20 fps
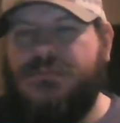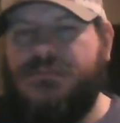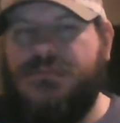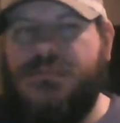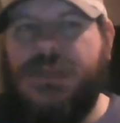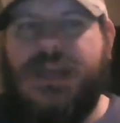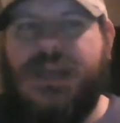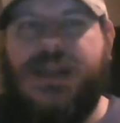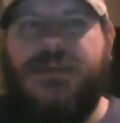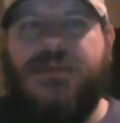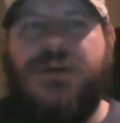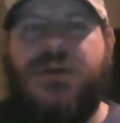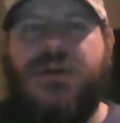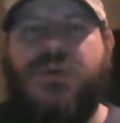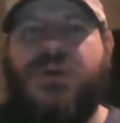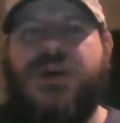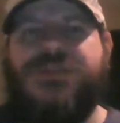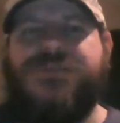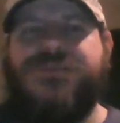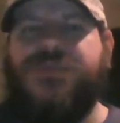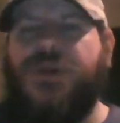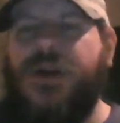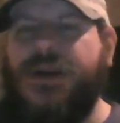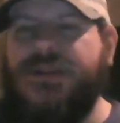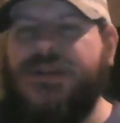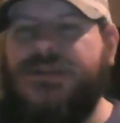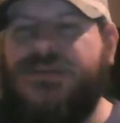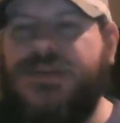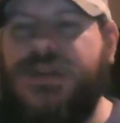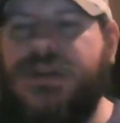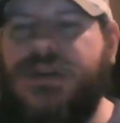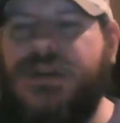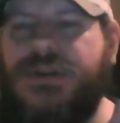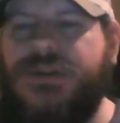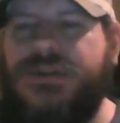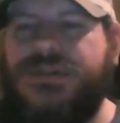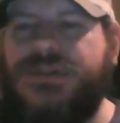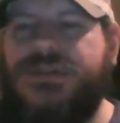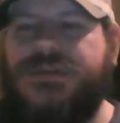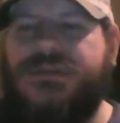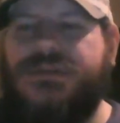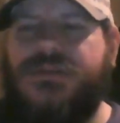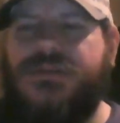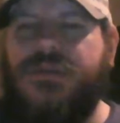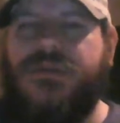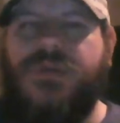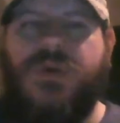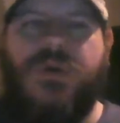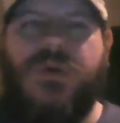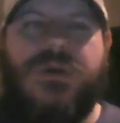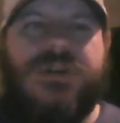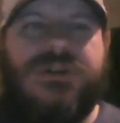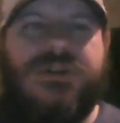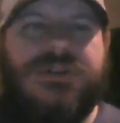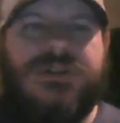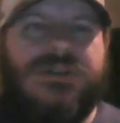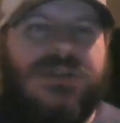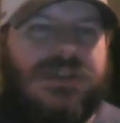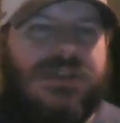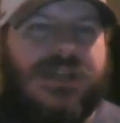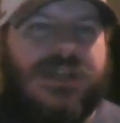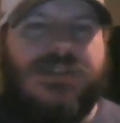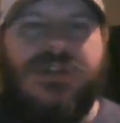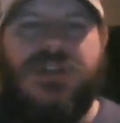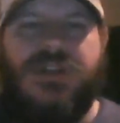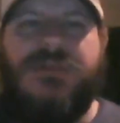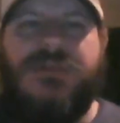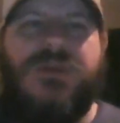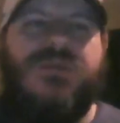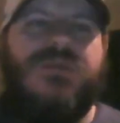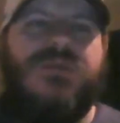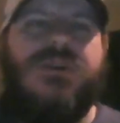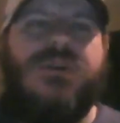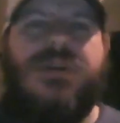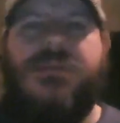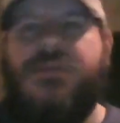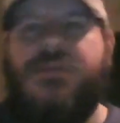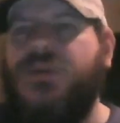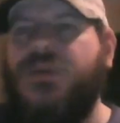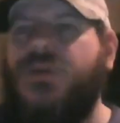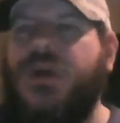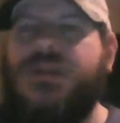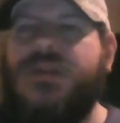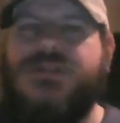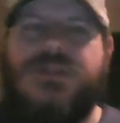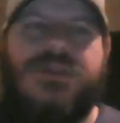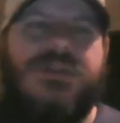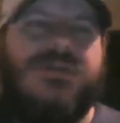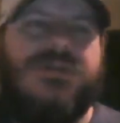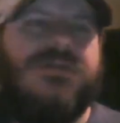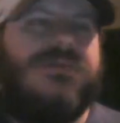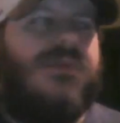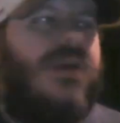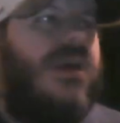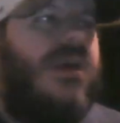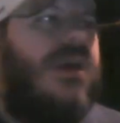Then I'm going to watch Brian's videos, of course, because I told him I would, and I'm going to watch those.